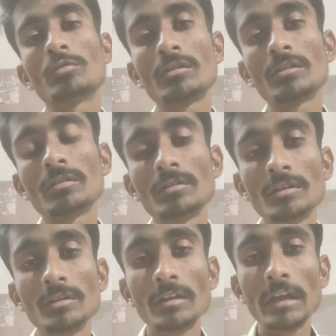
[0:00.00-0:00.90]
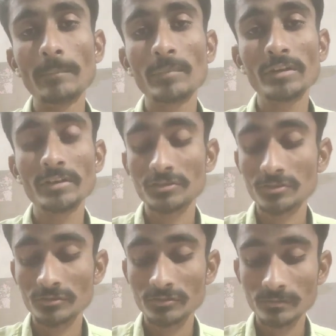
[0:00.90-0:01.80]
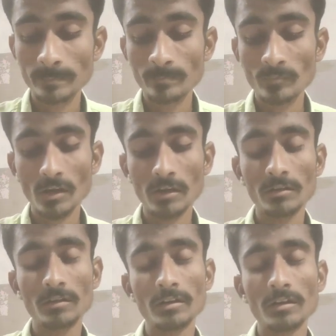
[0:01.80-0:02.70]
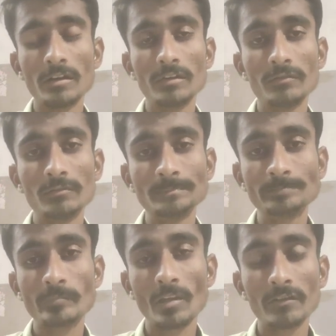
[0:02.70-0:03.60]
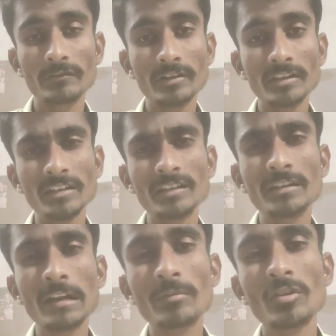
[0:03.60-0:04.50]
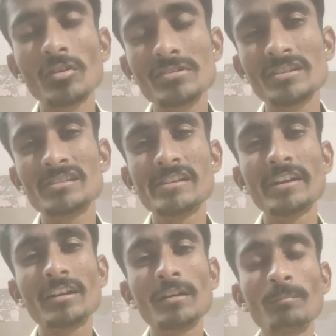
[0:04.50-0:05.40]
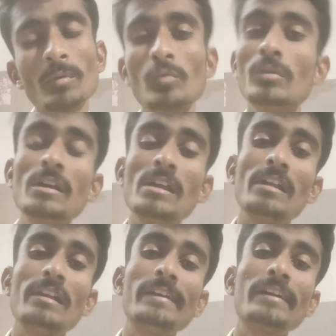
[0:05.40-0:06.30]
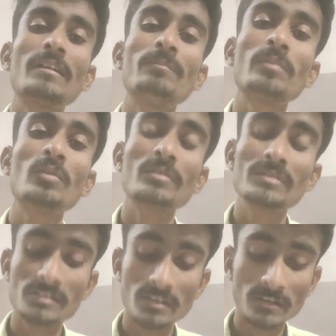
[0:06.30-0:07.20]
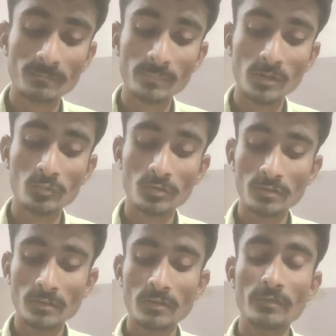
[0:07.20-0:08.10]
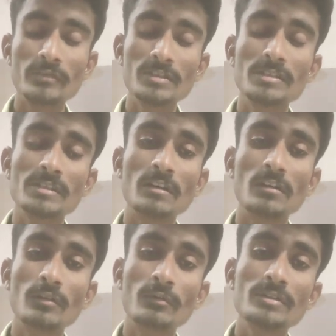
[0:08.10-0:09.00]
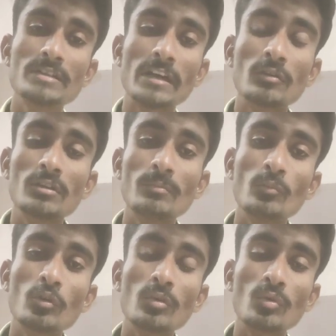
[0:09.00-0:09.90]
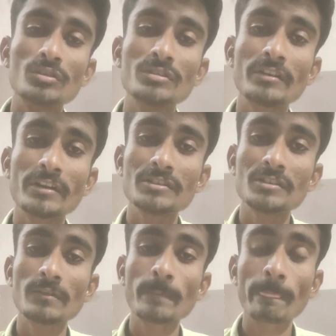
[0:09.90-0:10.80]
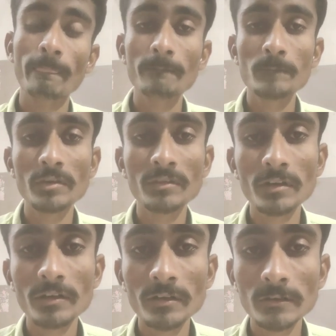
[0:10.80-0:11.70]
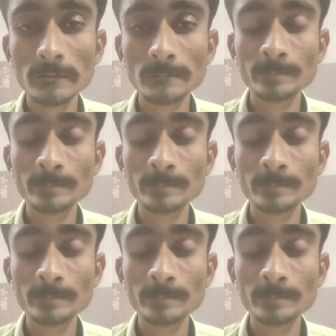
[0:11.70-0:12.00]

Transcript: drug applications, and after that the terminology is lead compound. Lead compound is the compound which have the more concentration in the drug,